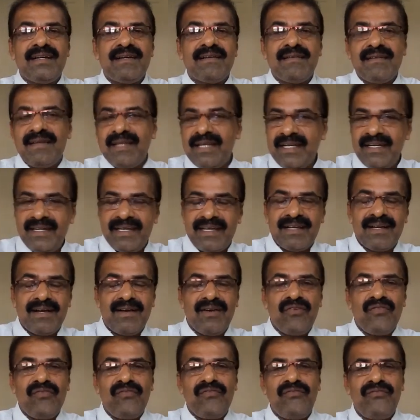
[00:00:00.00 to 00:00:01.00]

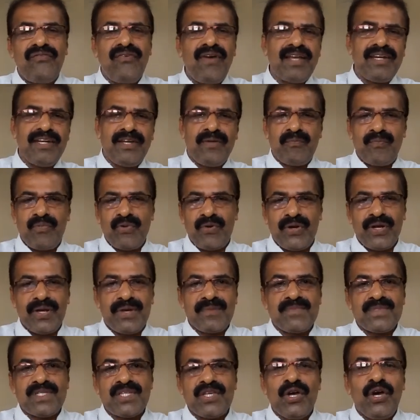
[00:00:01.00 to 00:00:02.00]
reading funny
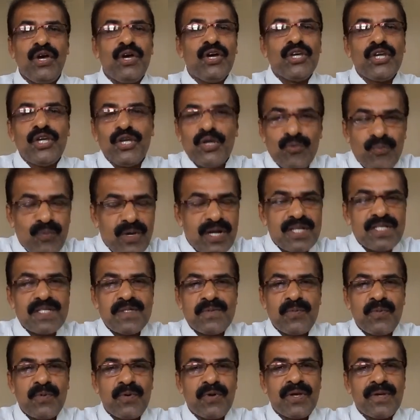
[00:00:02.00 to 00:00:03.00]
poems,
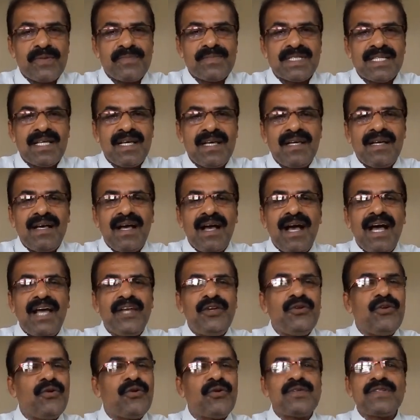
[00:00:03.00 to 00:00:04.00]
humorous poems,
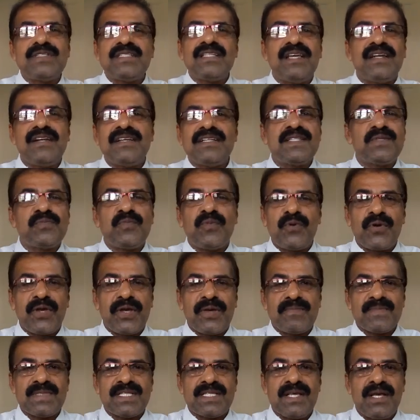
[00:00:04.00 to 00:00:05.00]
and not serious
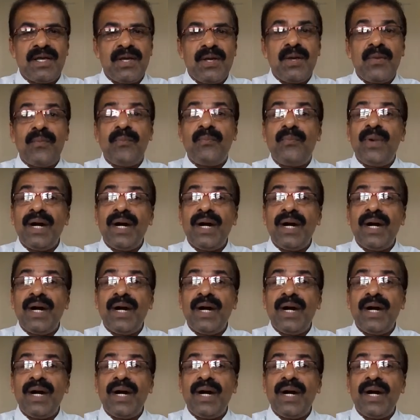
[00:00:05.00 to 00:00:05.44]
poems.